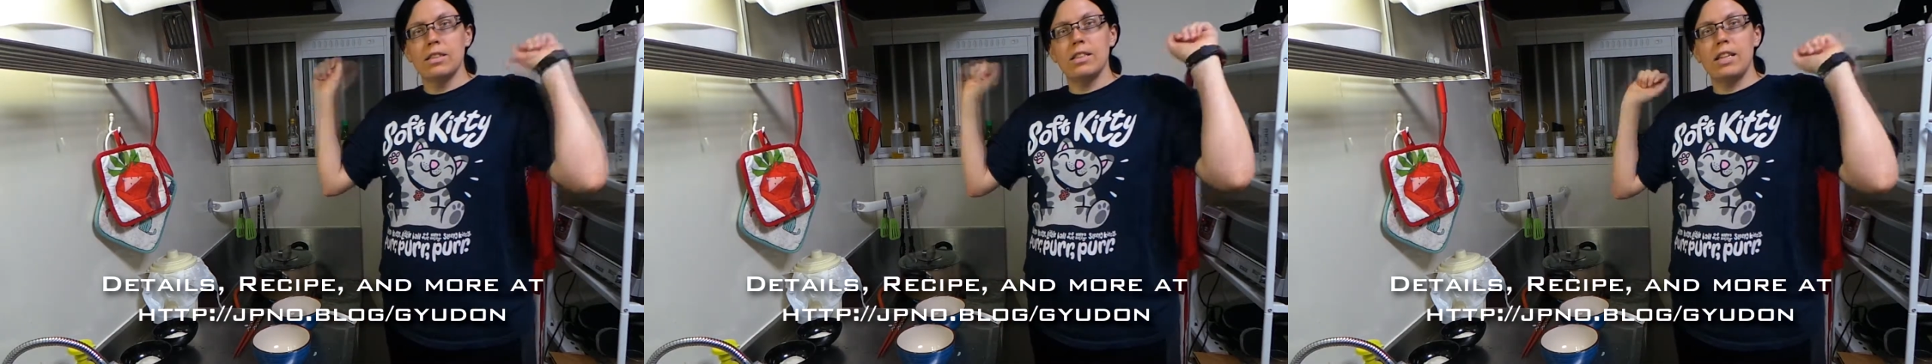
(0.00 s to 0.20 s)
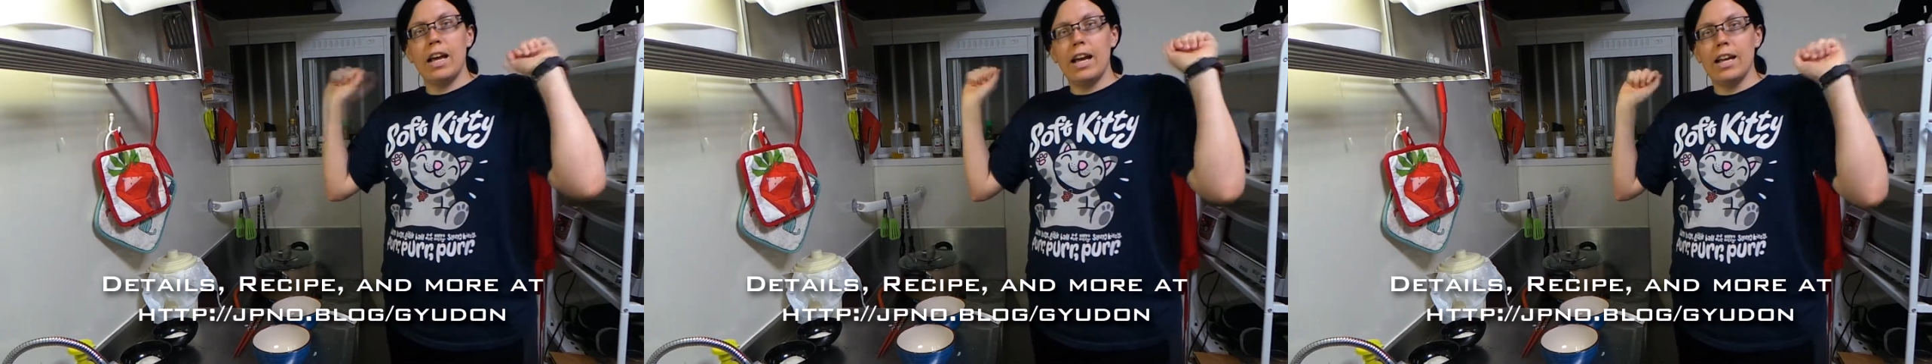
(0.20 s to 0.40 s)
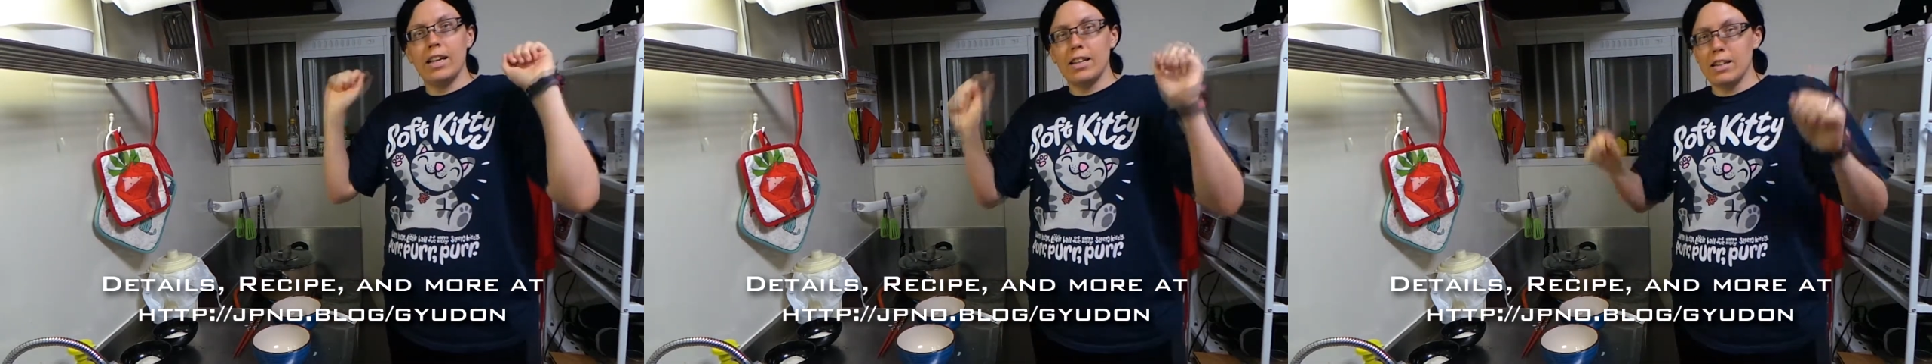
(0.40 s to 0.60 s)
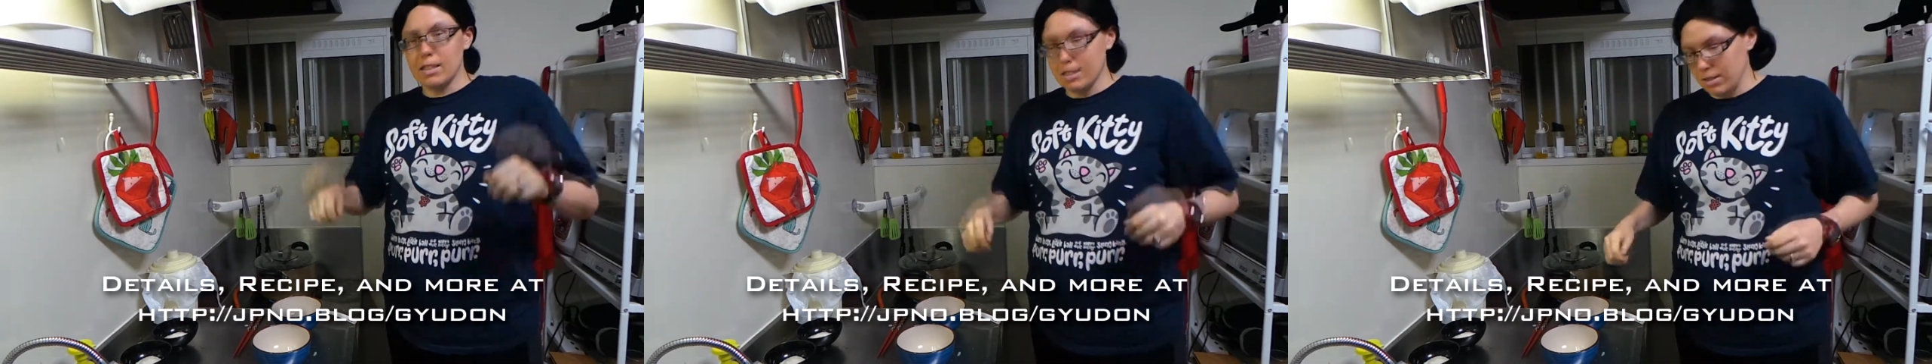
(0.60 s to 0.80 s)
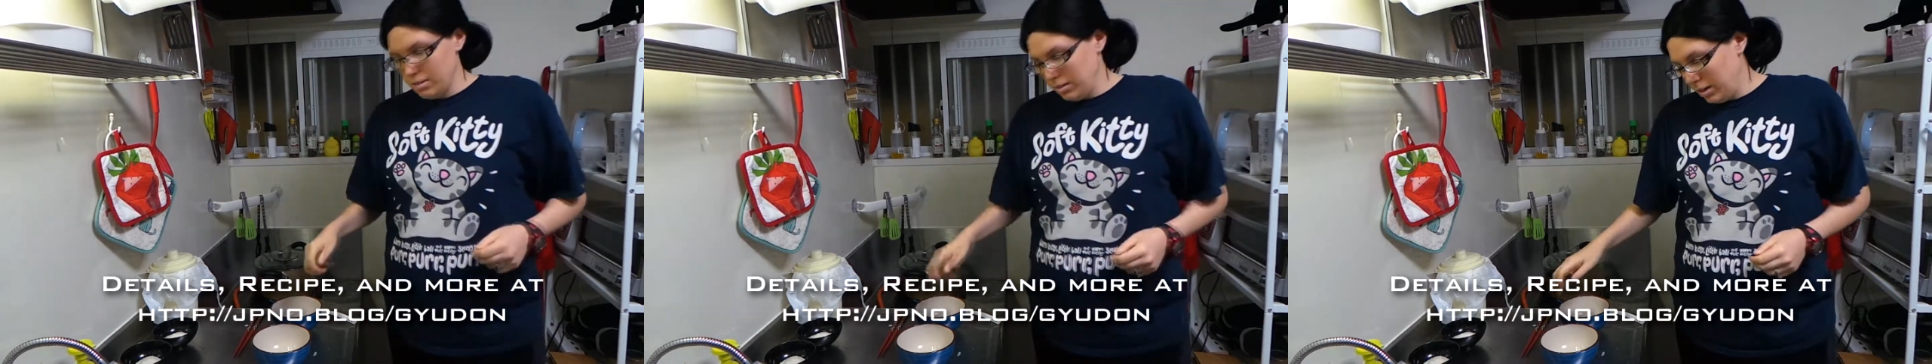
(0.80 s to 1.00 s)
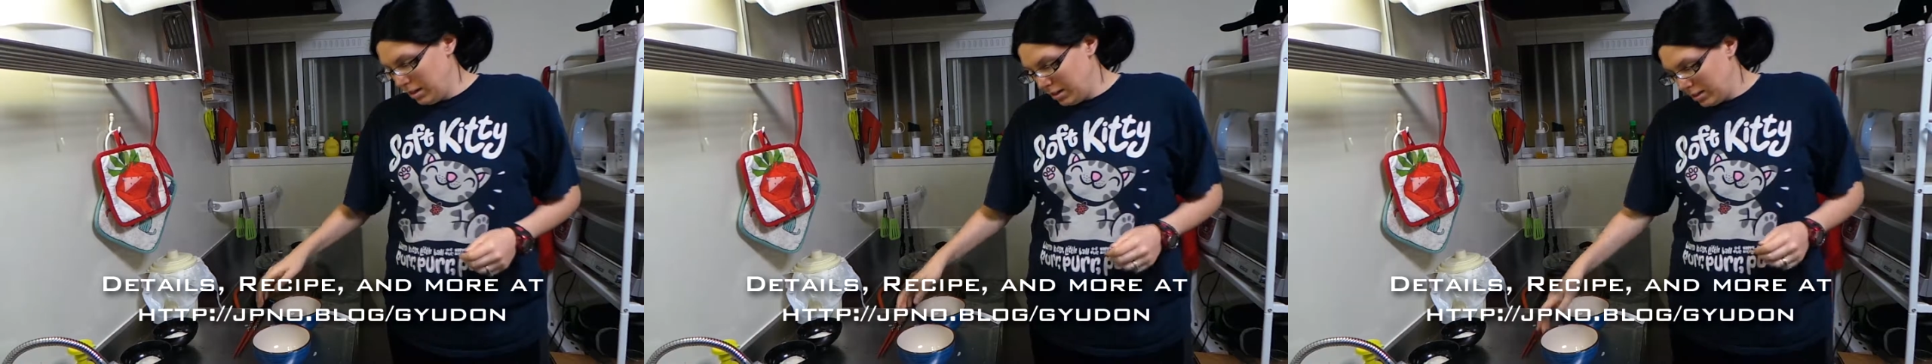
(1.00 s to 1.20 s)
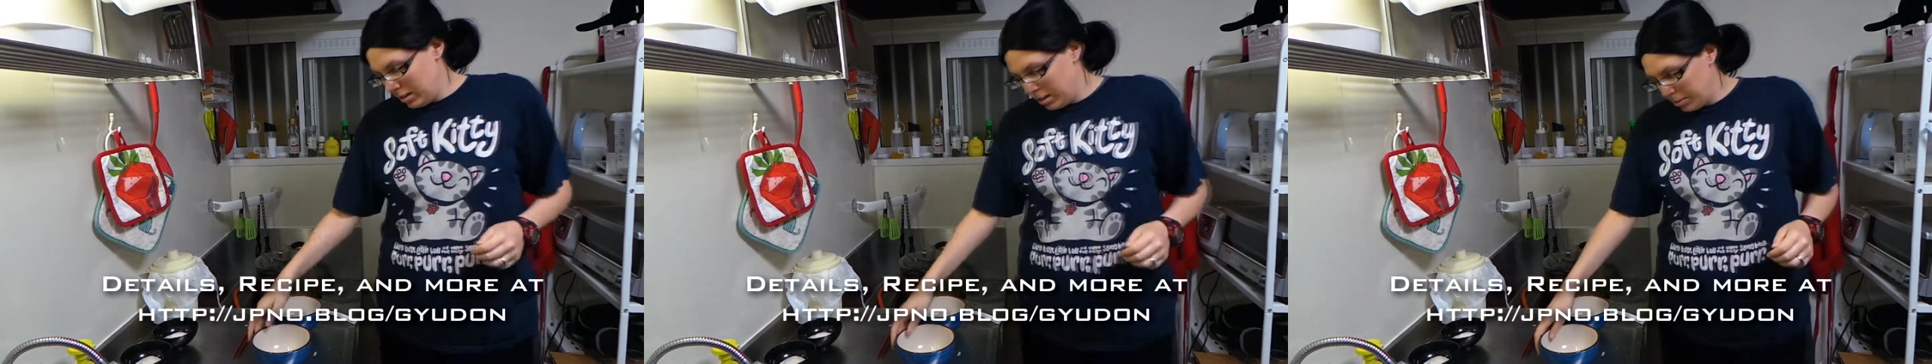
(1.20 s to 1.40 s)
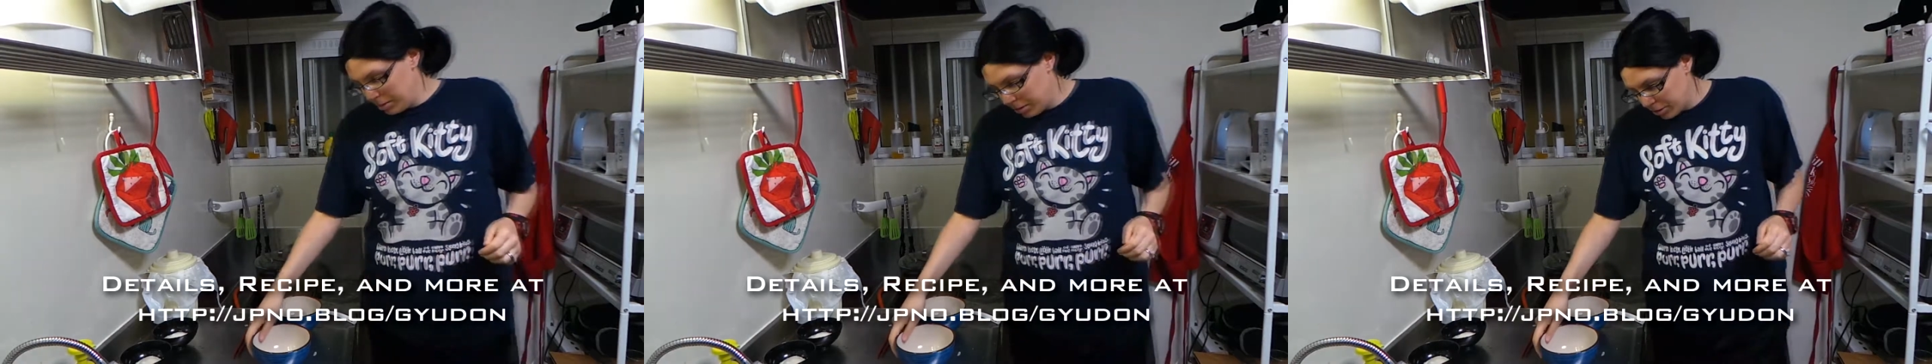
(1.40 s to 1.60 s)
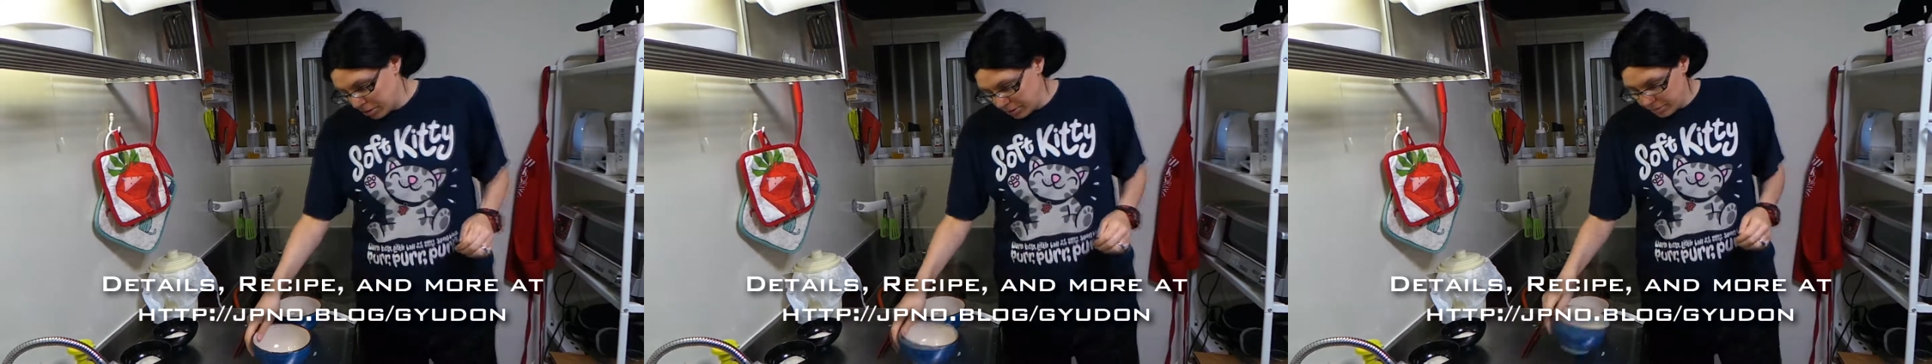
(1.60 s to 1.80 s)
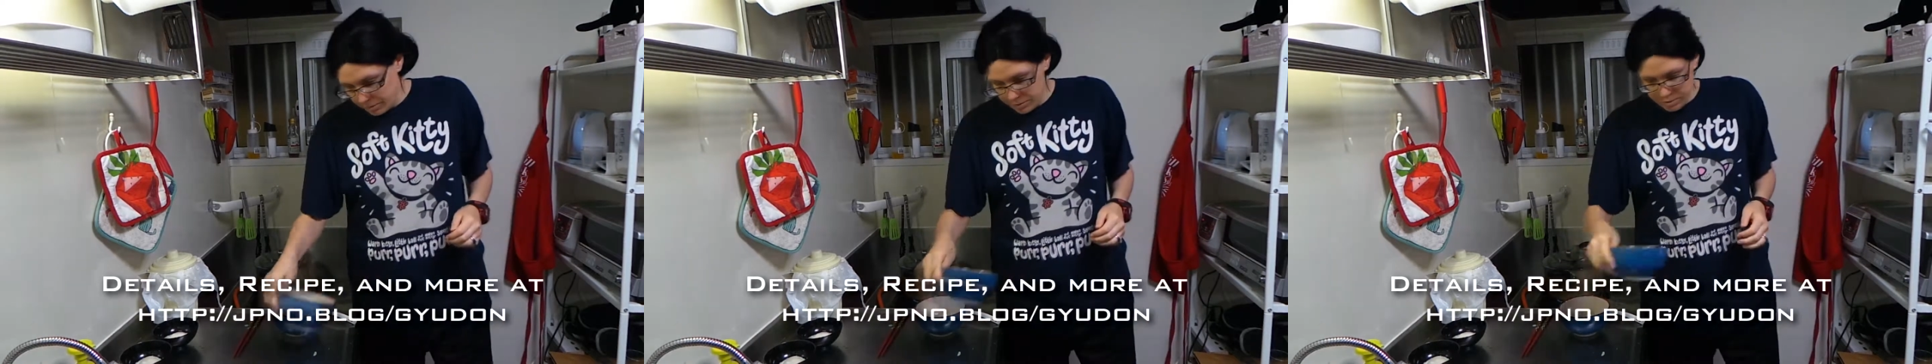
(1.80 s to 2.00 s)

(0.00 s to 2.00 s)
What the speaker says: Yay. Alright, now we serve.